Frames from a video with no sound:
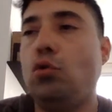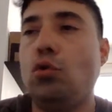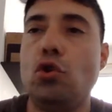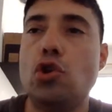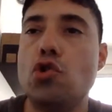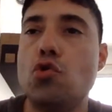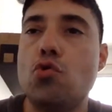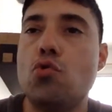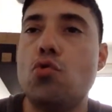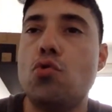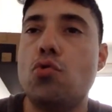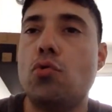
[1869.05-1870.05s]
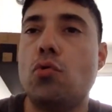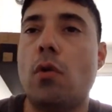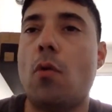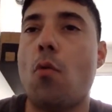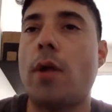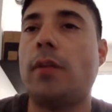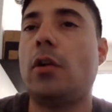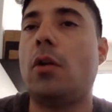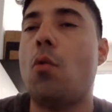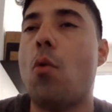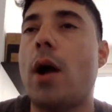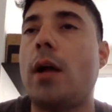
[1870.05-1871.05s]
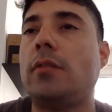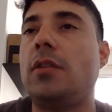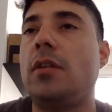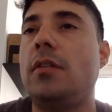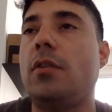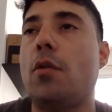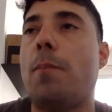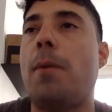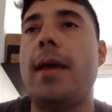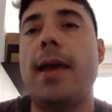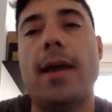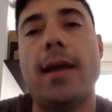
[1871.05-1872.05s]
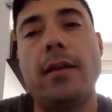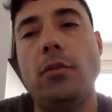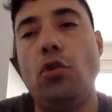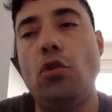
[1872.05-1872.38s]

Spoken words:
do you what is your plan?